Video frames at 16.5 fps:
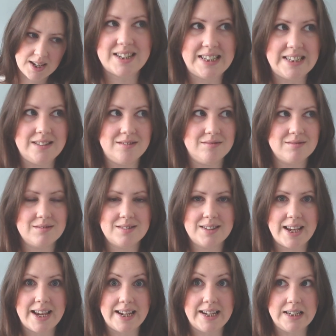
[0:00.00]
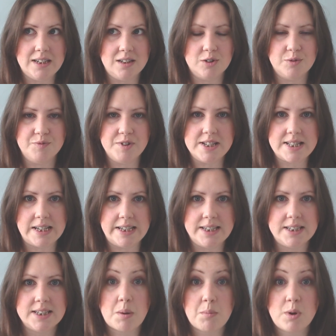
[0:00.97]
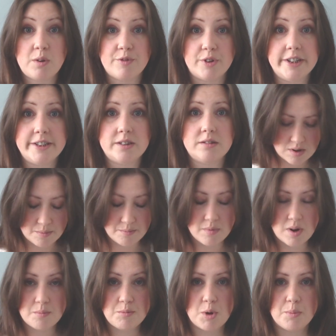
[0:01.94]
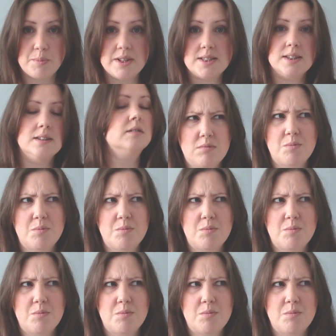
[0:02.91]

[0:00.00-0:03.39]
I didn't get in, obviously, but I'm over it. I'm not bitter.